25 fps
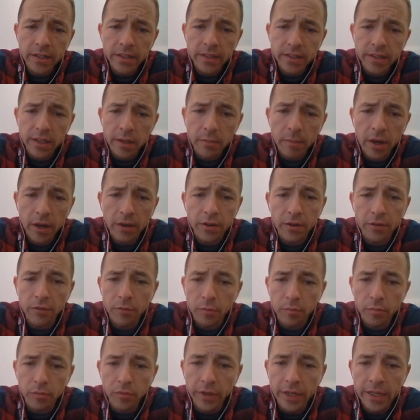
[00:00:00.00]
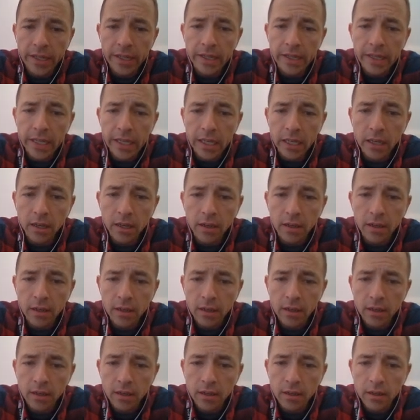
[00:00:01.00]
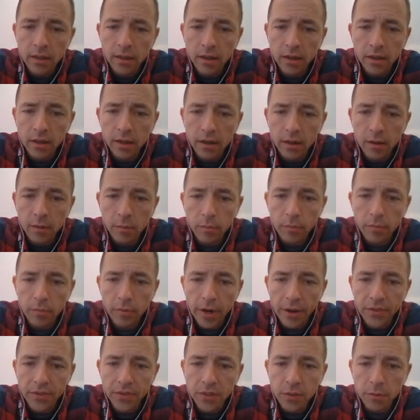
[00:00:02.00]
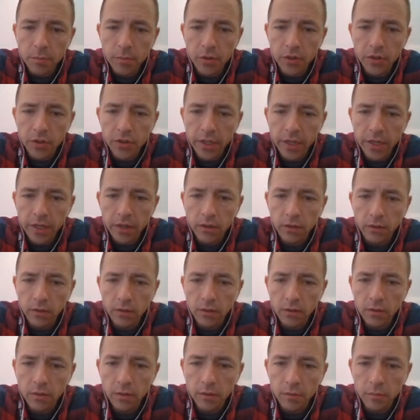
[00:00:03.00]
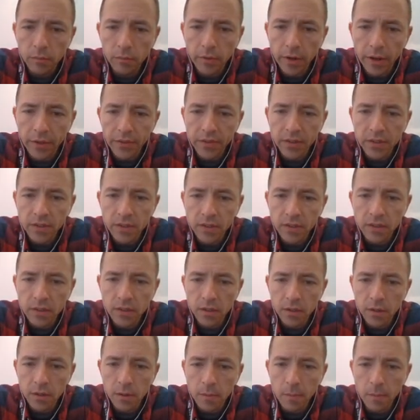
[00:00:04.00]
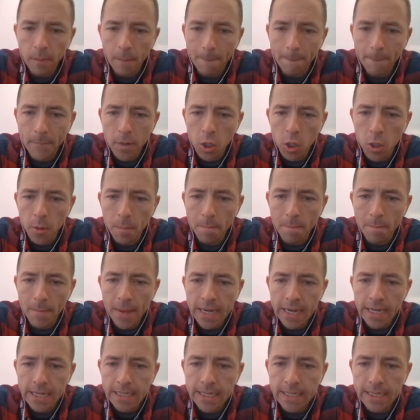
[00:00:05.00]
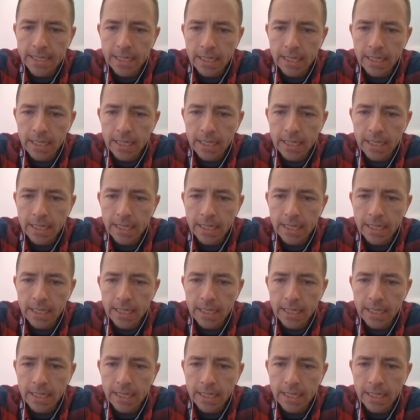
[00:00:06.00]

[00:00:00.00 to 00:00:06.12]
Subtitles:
is the amount of breathing, breaths per cycle, breaths per minute,